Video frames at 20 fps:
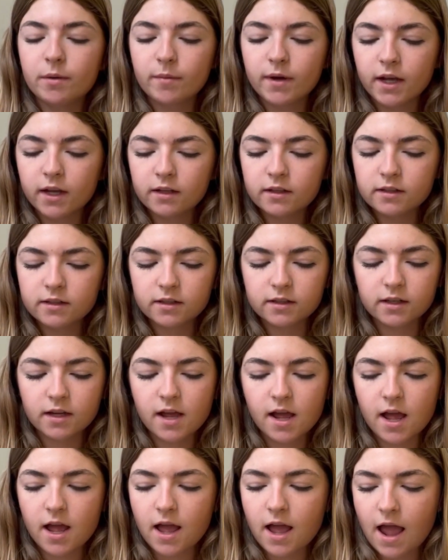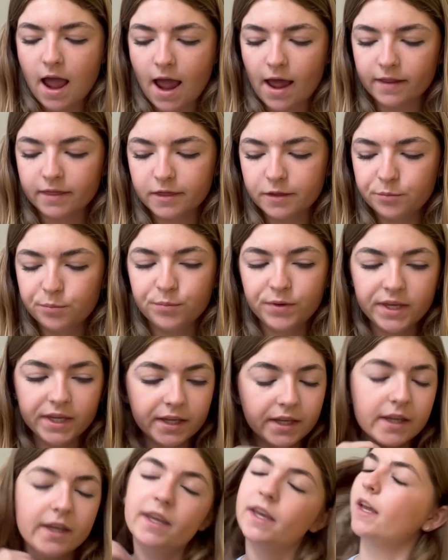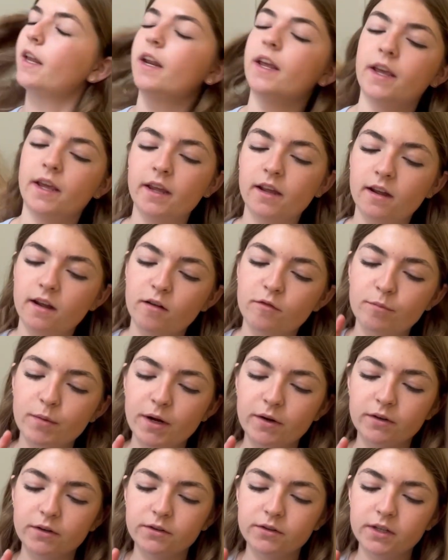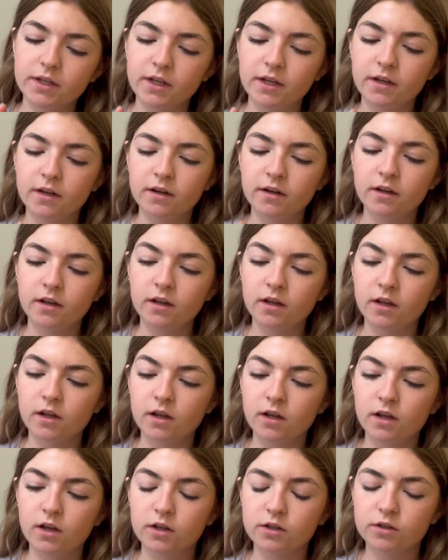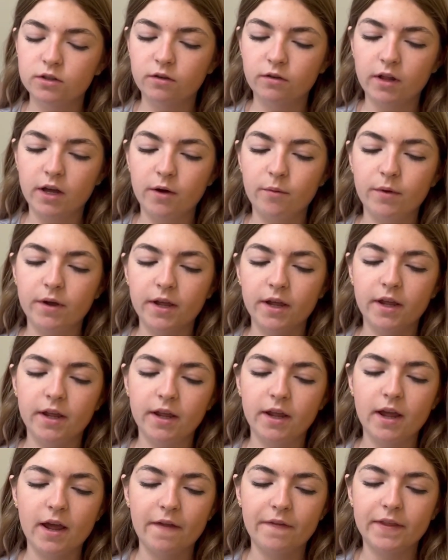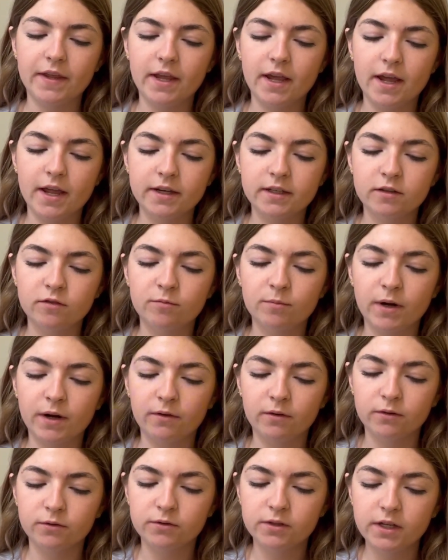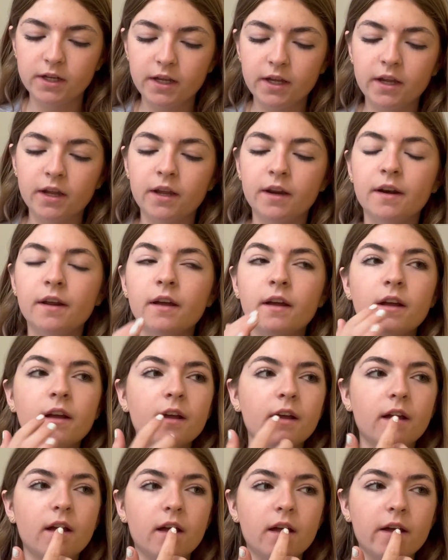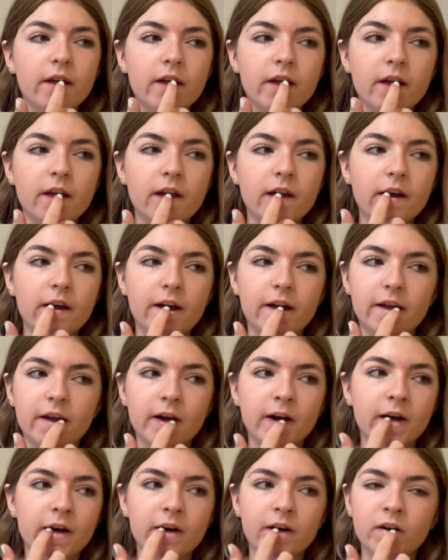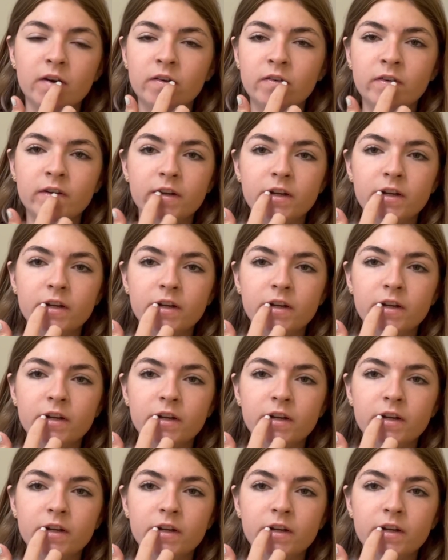mask at the beginning of my routine. So that way, at the end of my routine, I have